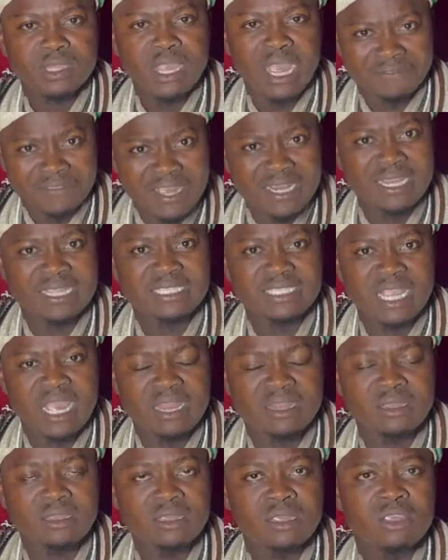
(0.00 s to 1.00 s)
I
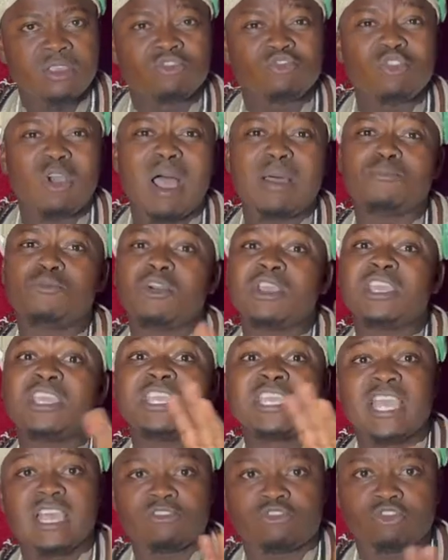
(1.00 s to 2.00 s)
understand. So I'm not
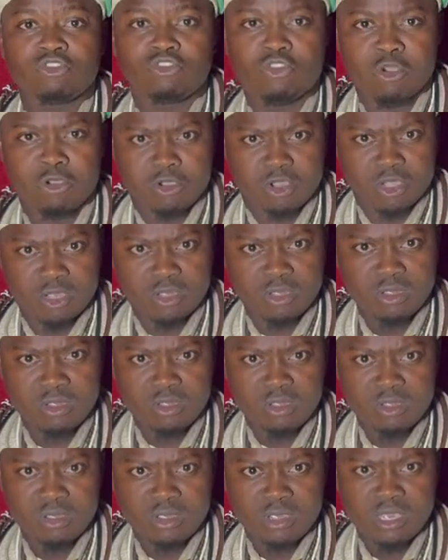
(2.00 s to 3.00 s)
here to joke.
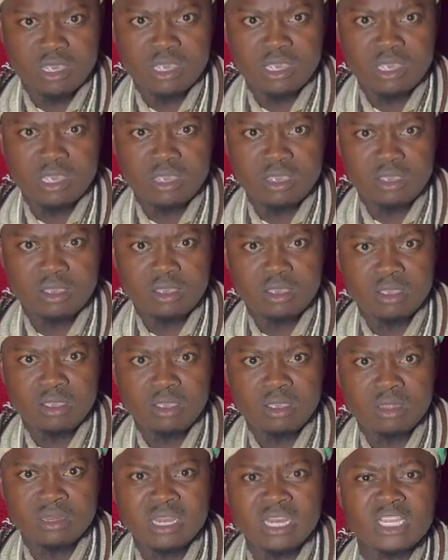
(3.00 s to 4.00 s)

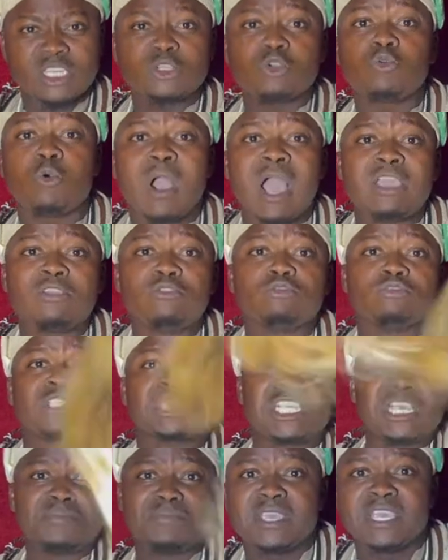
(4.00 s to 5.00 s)
The reason why you
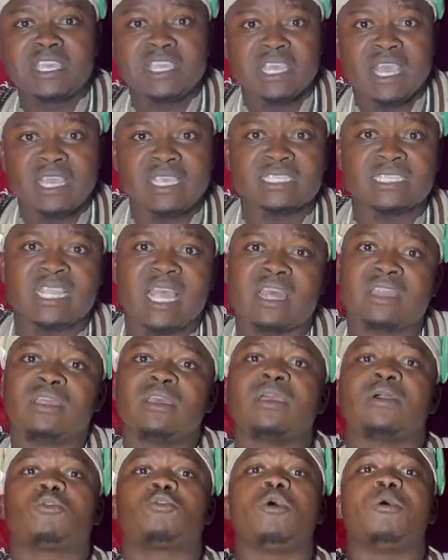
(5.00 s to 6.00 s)
see me here is that
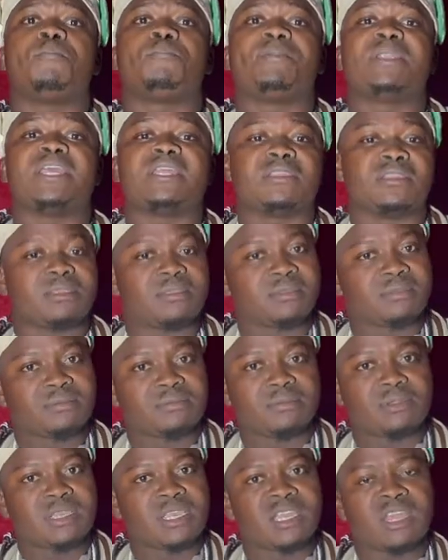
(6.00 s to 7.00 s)
complain,
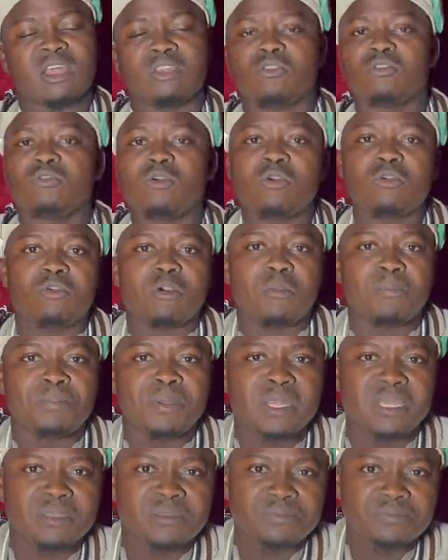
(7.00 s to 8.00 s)
and I don't want to
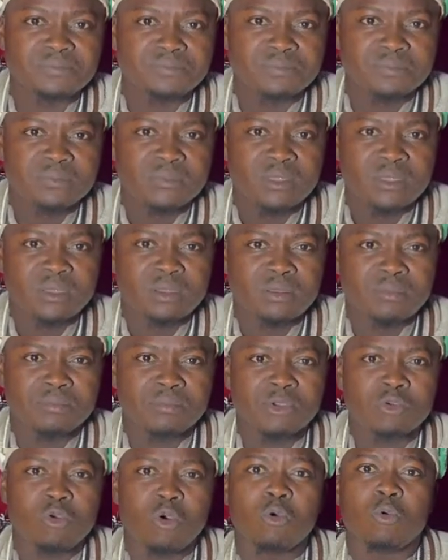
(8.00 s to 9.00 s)
complain.
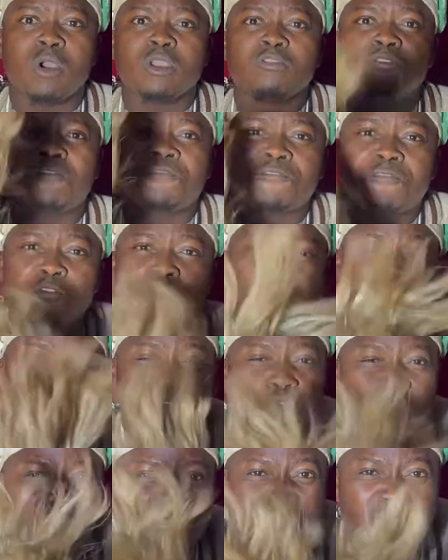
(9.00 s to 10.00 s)
Because when you
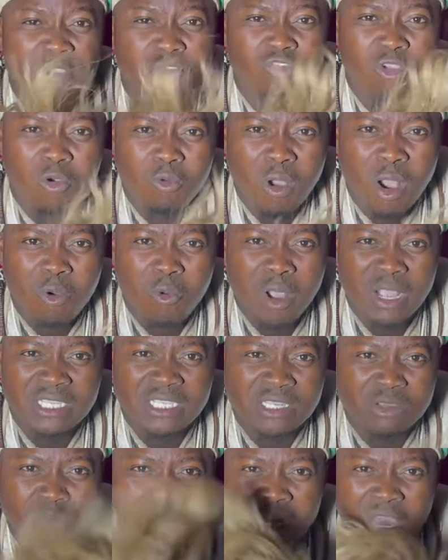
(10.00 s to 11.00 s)
take someone
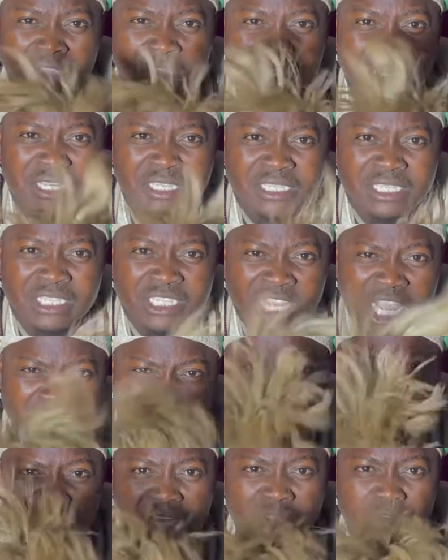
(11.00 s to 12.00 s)
once without anything
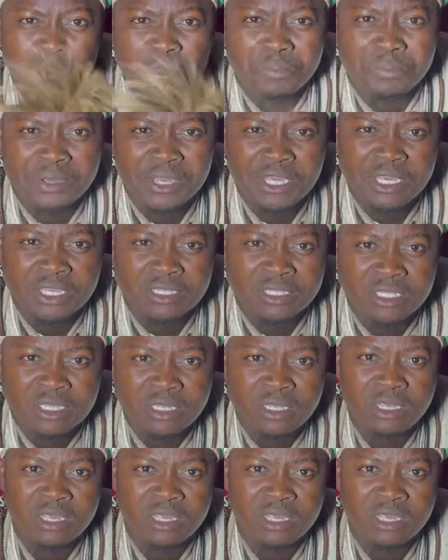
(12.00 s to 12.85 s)
judgment, then you pay it.